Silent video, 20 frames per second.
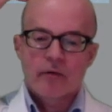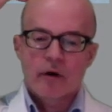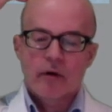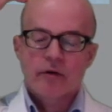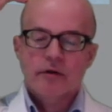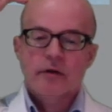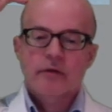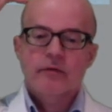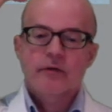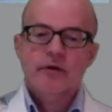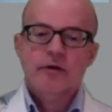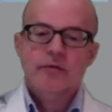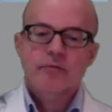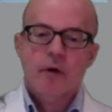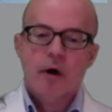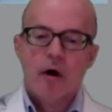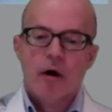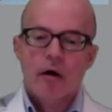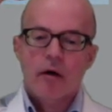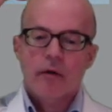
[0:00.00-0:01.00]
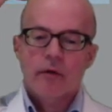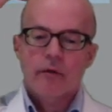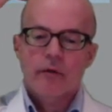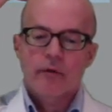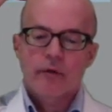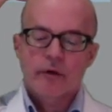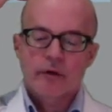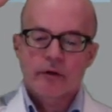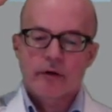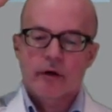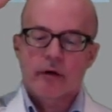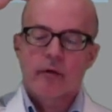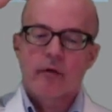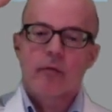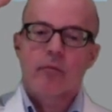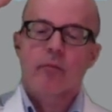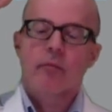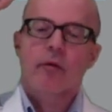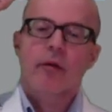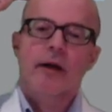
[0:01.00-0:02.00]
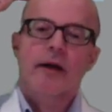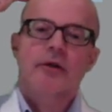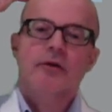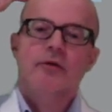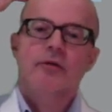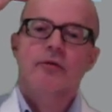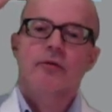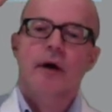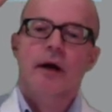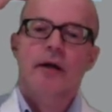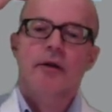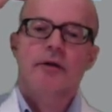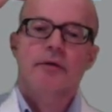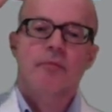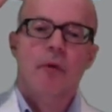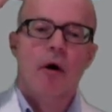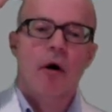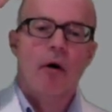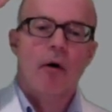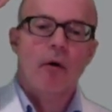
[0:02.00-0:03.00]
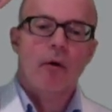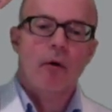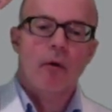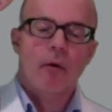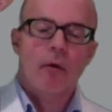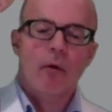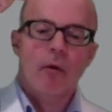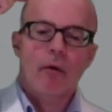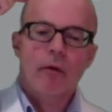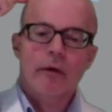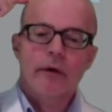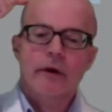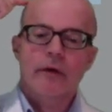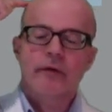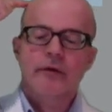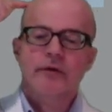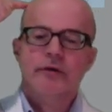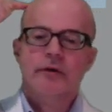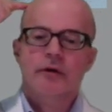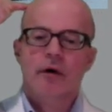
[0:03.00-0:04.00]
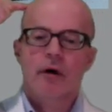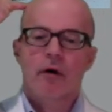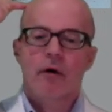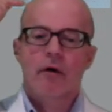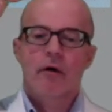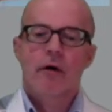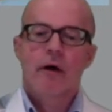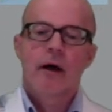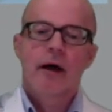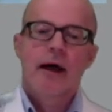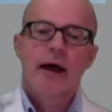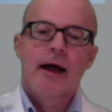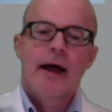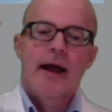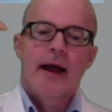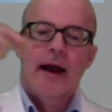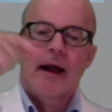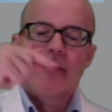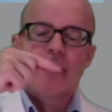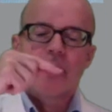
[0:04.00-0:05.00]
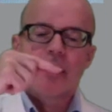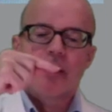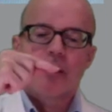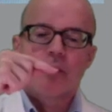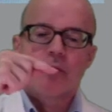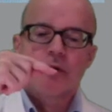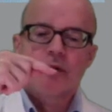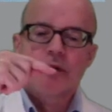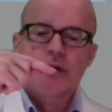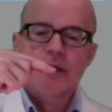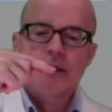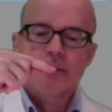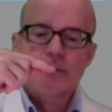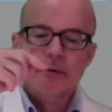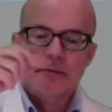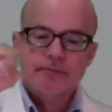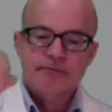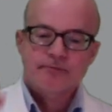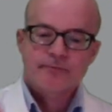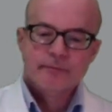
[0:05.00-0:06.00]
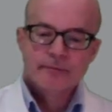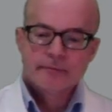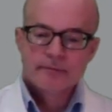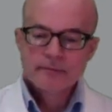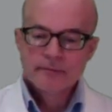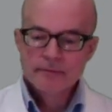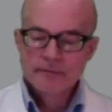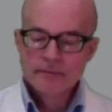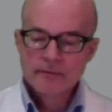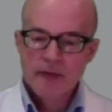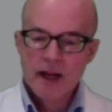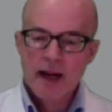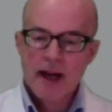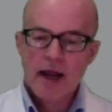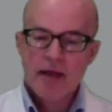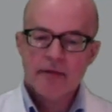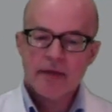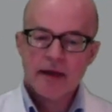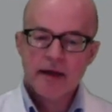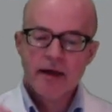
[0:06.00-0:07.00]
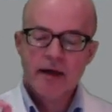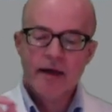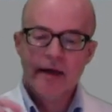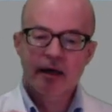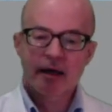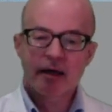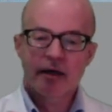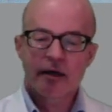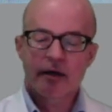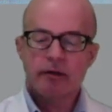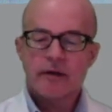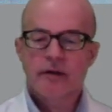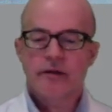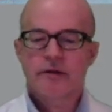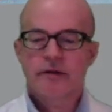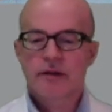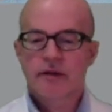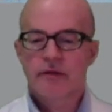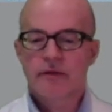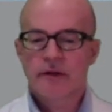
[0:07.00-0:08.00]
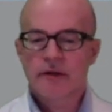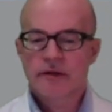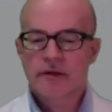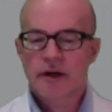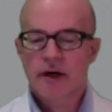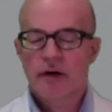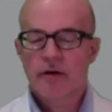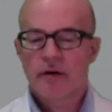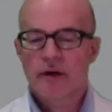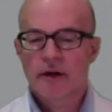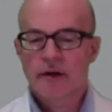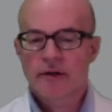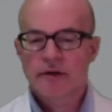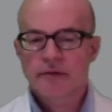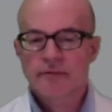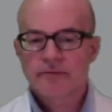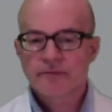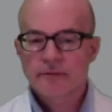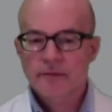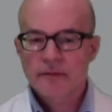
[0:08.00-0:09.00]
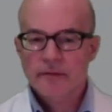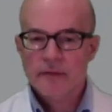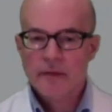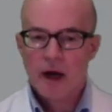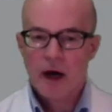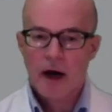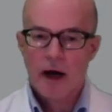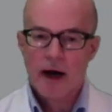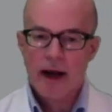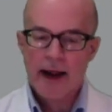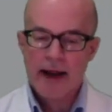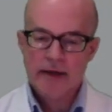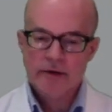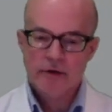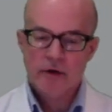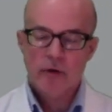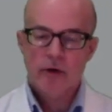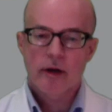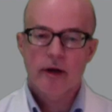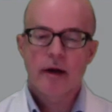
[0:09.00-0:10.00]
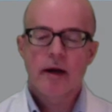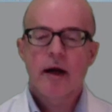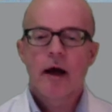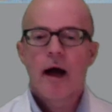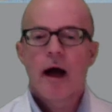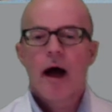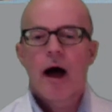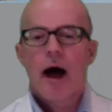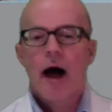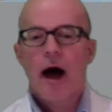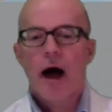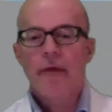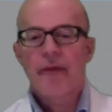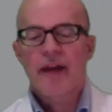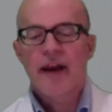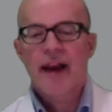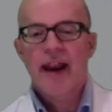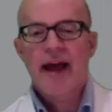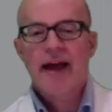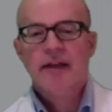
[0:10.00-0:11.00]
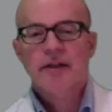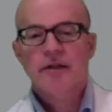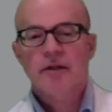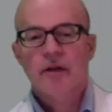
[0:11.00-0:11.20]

relatively small. They're placed through a small hole in the skull, and they go deep, and they can get into these areas. As noted on the next